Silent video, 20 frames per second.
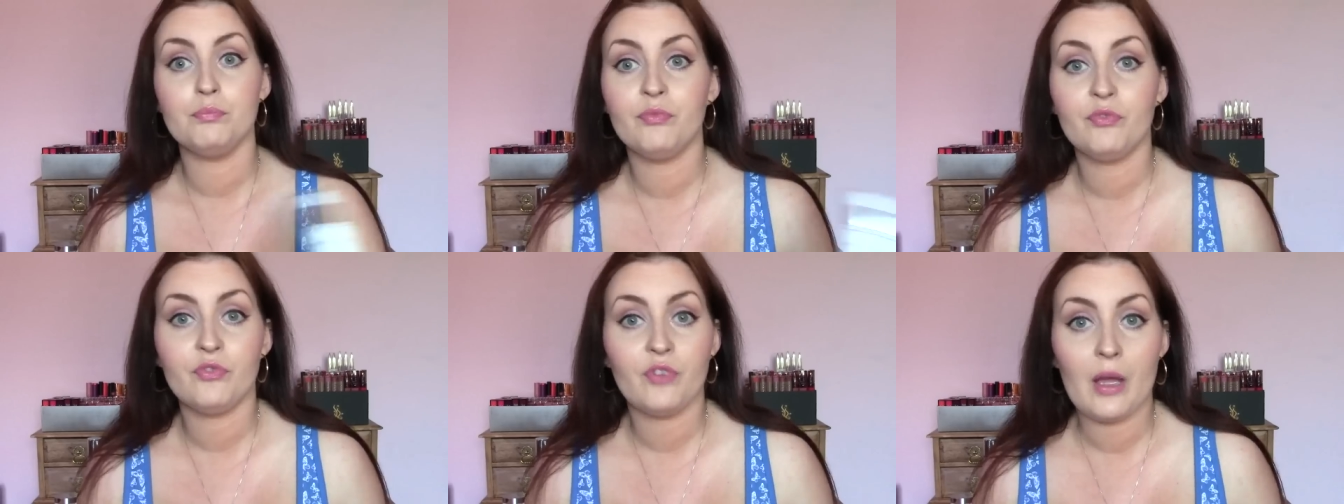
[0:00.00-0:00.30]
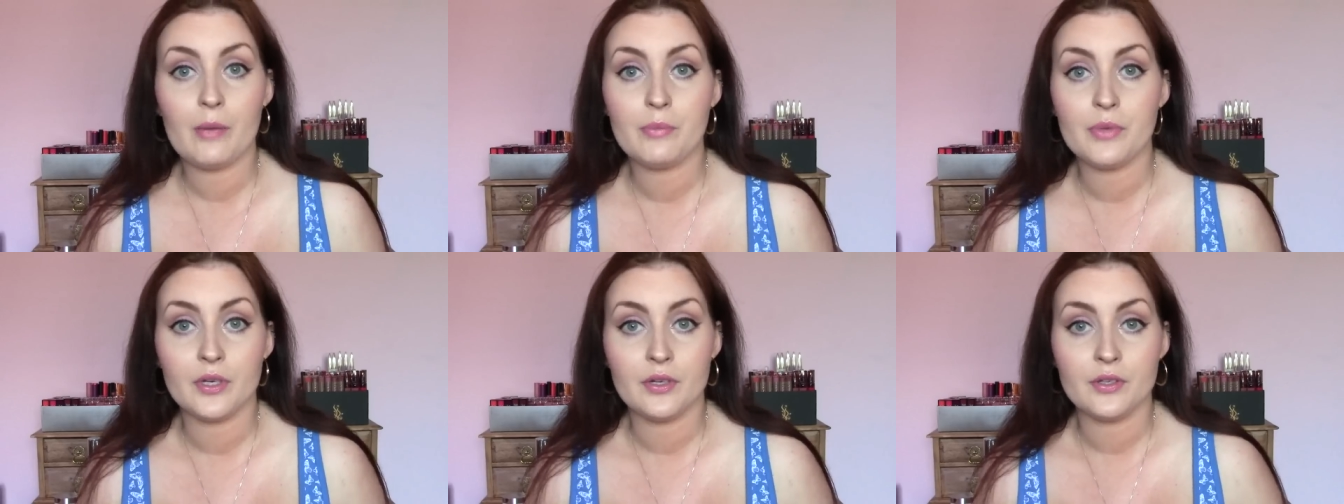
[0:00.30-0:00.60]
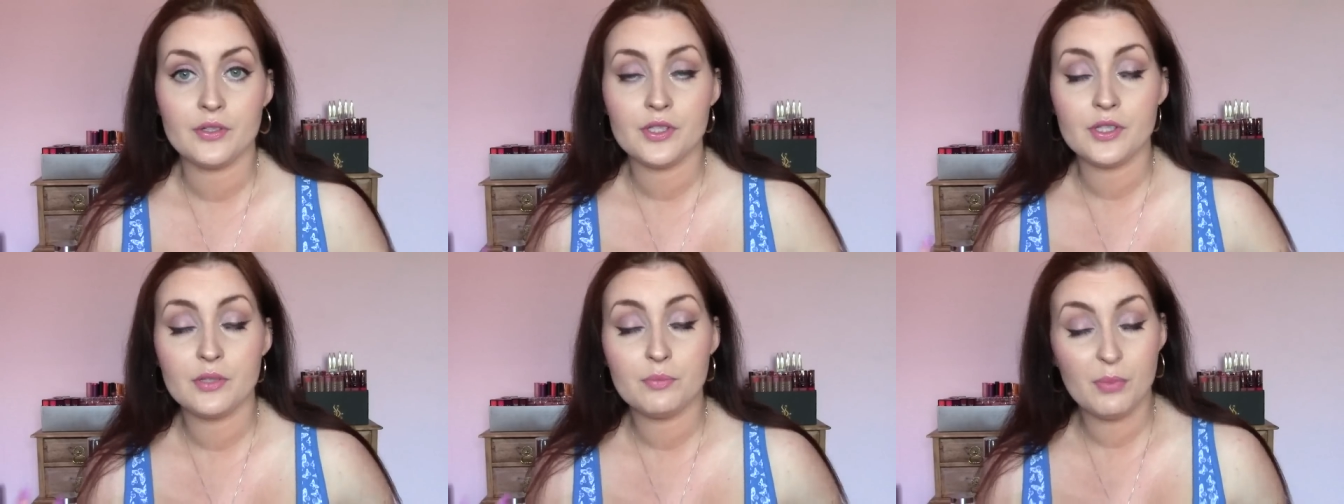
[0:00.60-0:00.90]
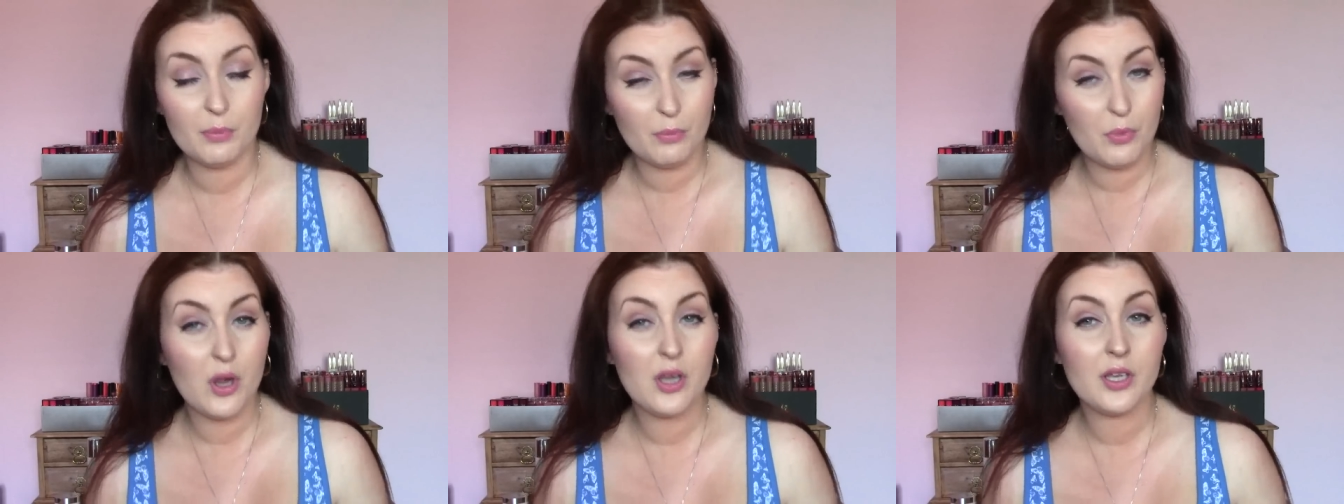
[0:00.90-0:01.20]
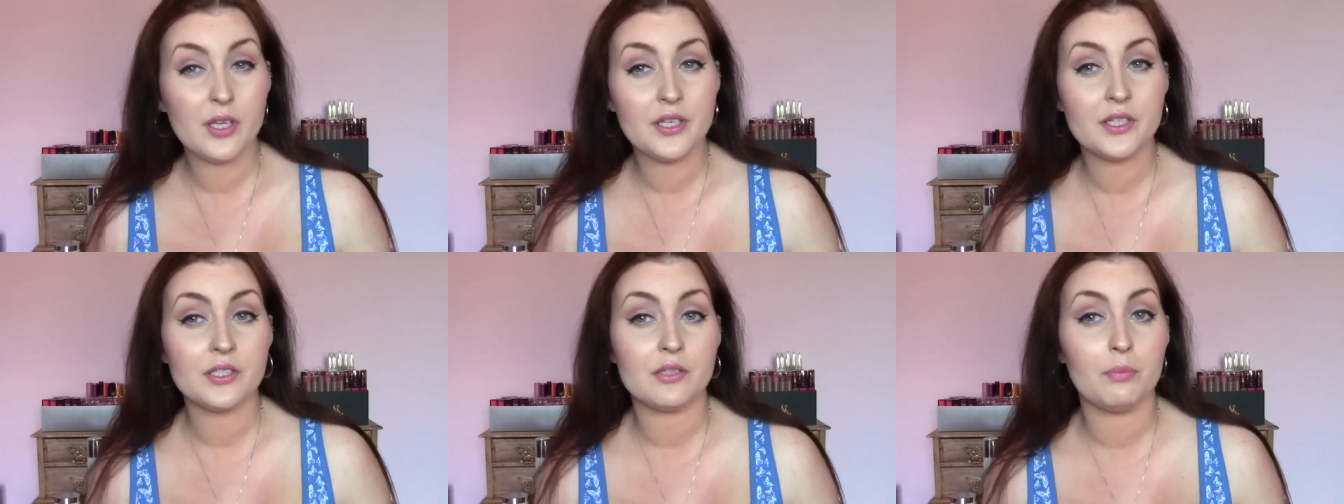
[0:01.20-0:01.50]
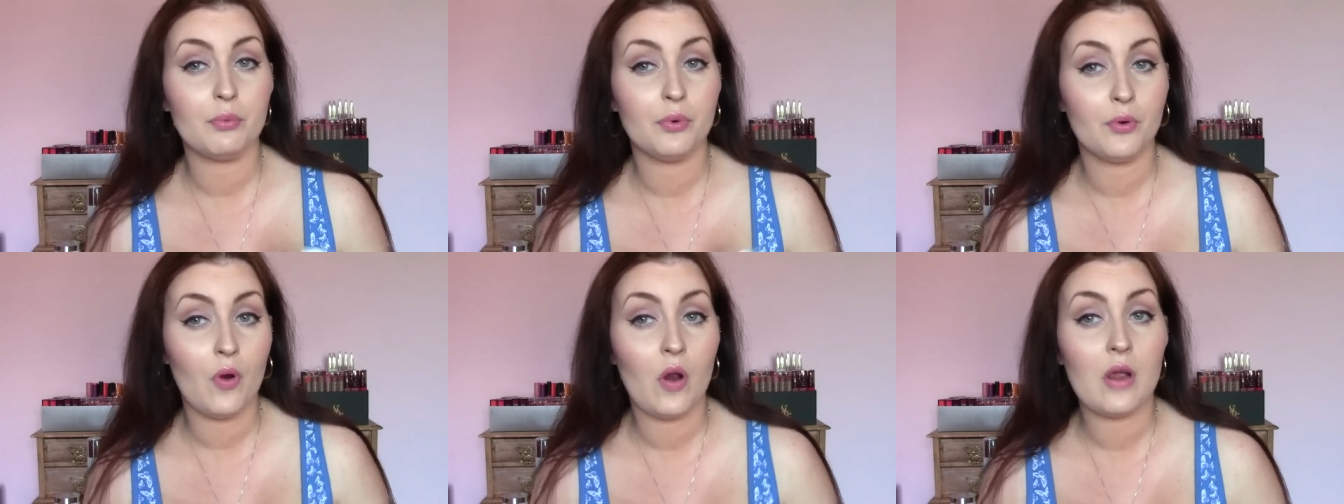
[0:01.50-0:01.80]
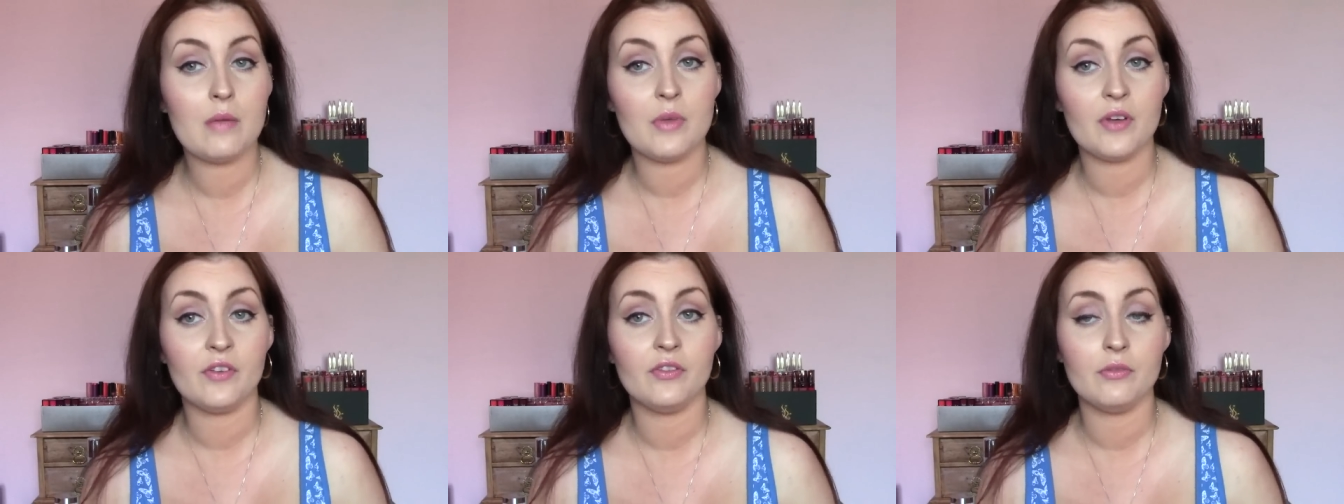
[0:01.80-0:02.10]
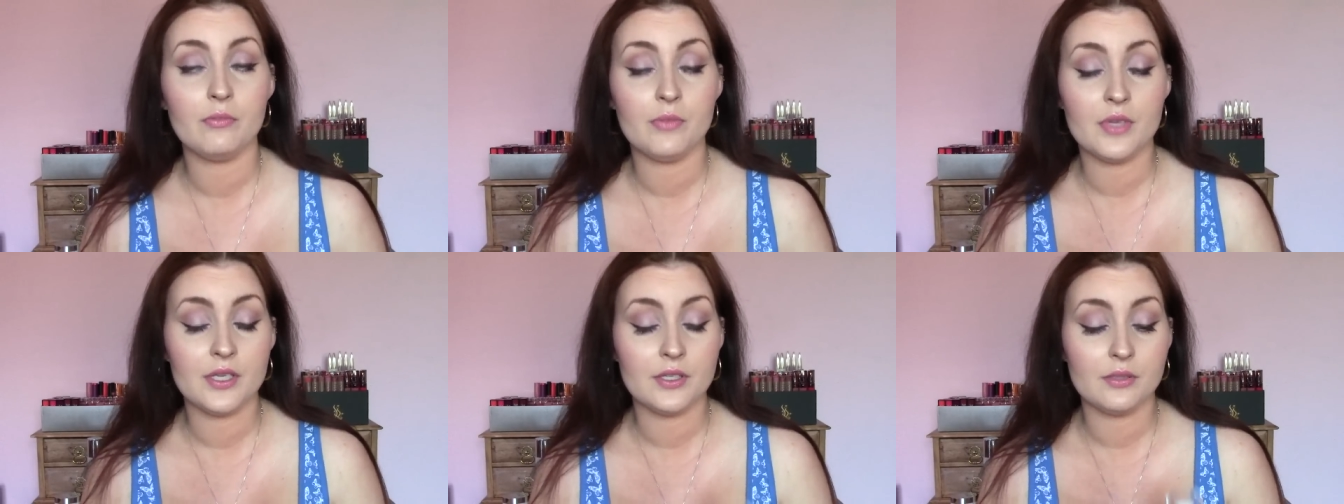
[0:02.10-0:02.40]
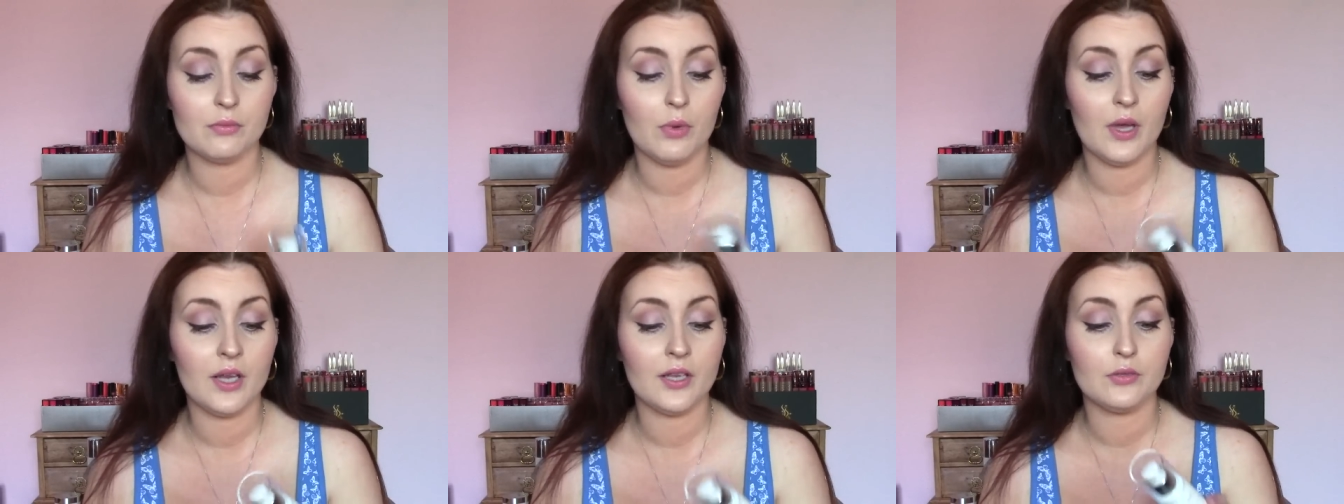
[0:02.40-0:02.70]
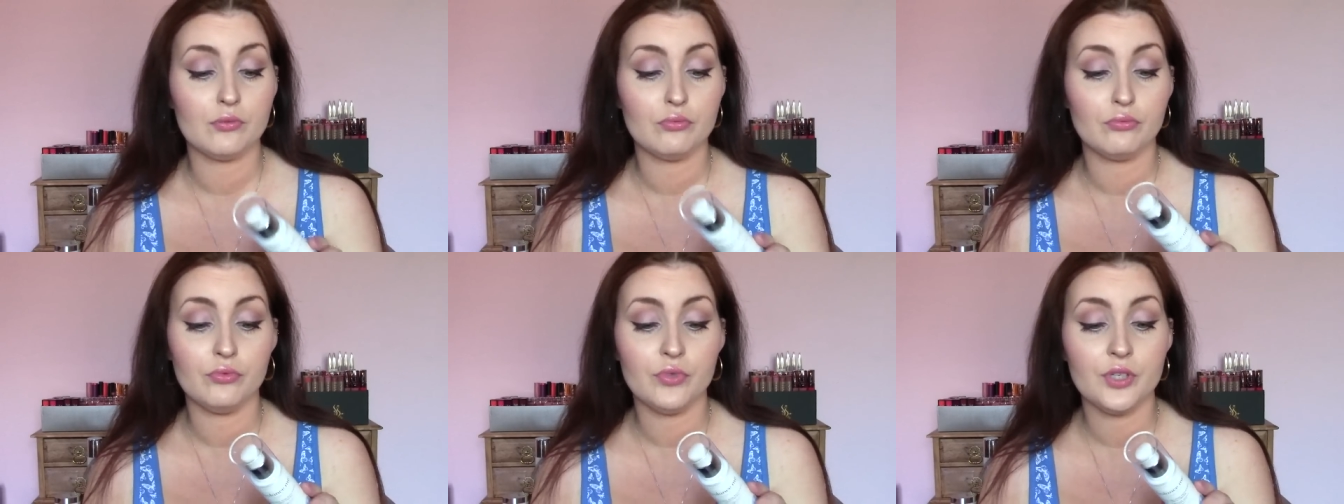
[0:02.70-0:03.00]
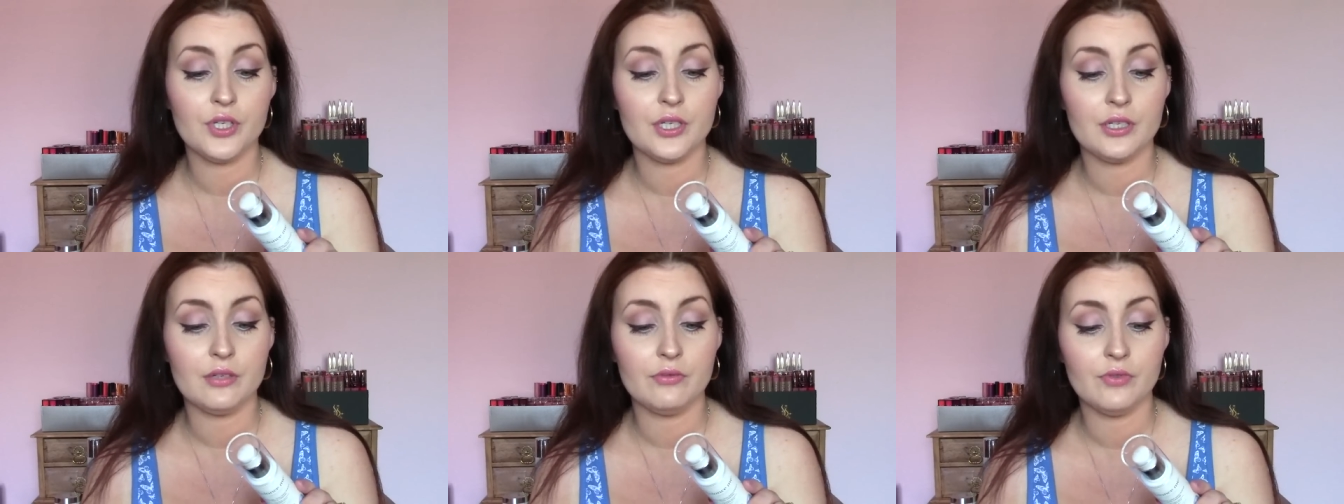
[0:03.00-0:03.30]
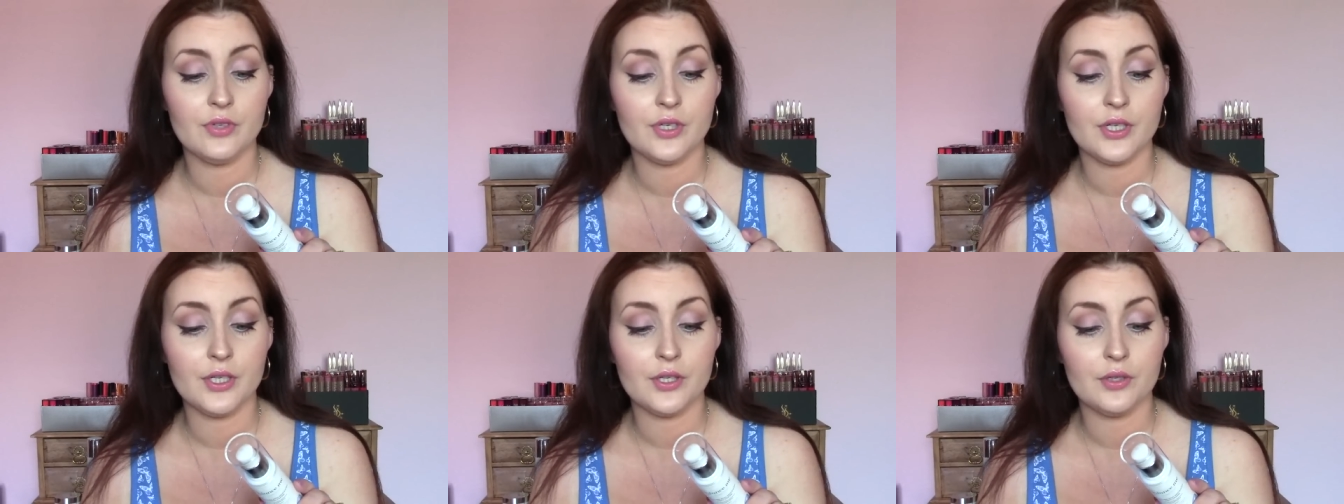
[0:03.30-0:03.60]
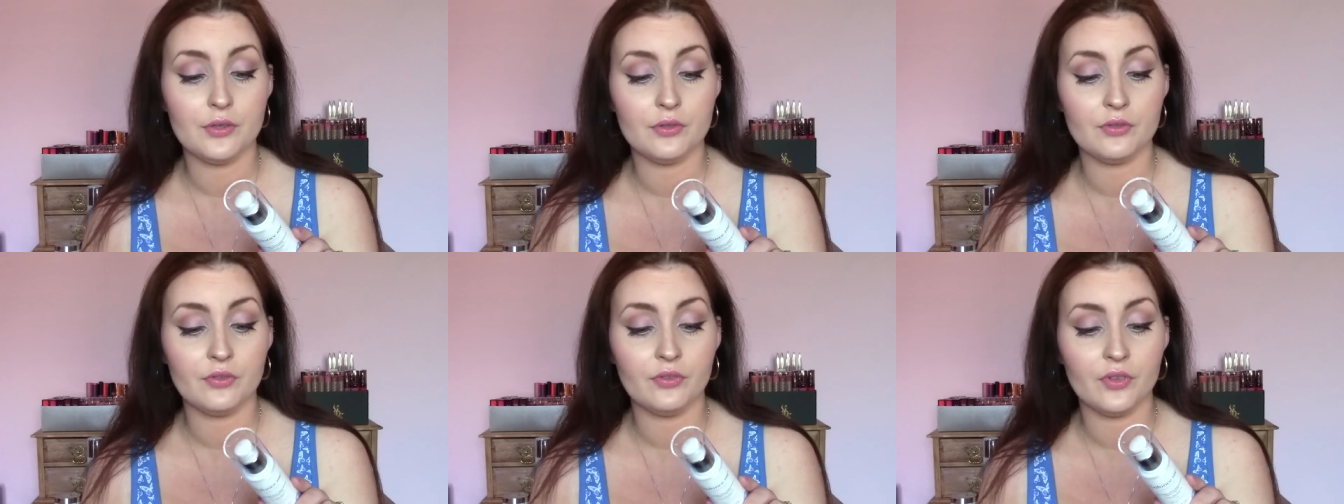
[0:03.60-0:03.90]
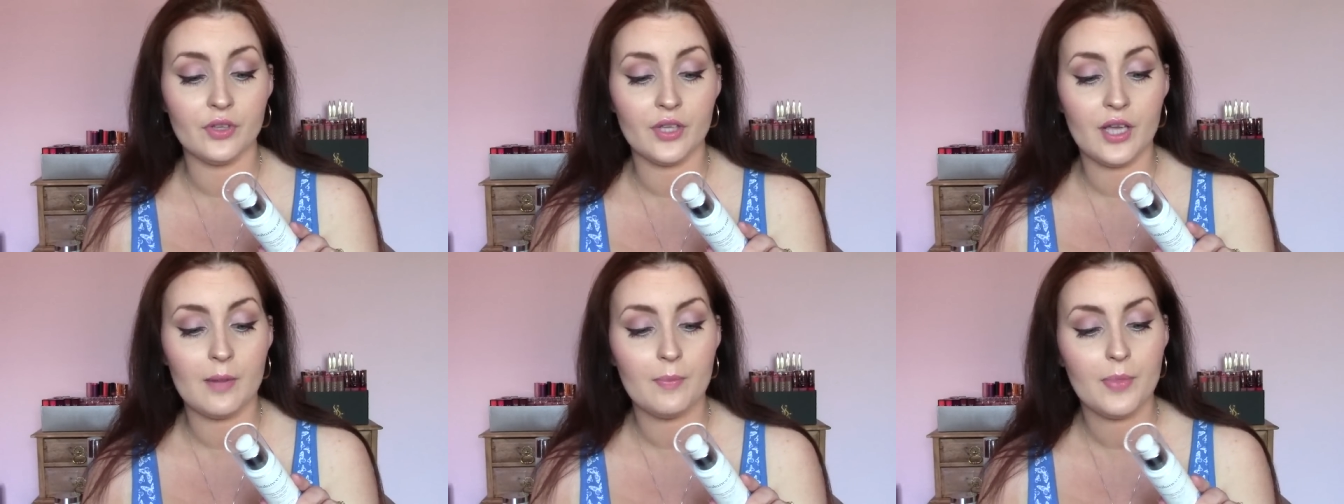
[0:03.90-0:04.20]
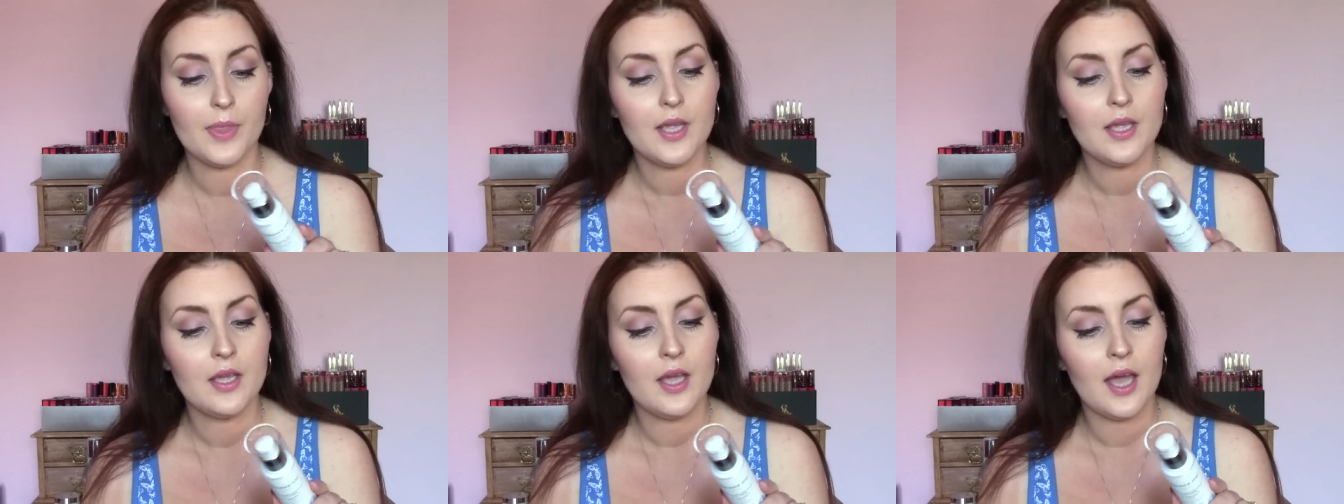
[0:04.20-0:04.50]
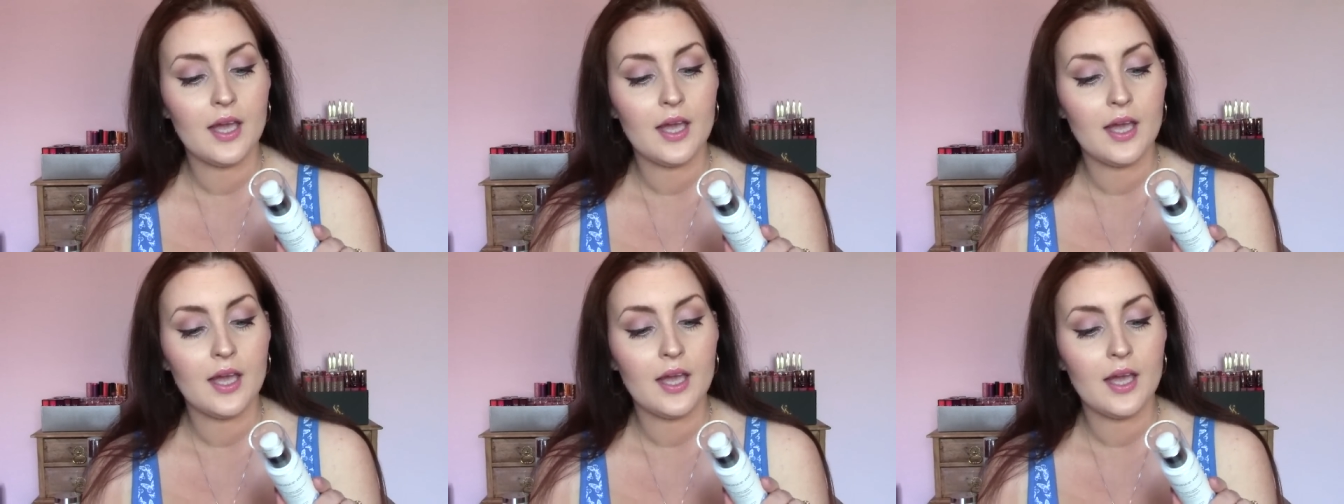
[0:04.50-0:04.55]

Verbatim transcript: Fabulous. It's been working as a primer for me as well. It's really, really good for that.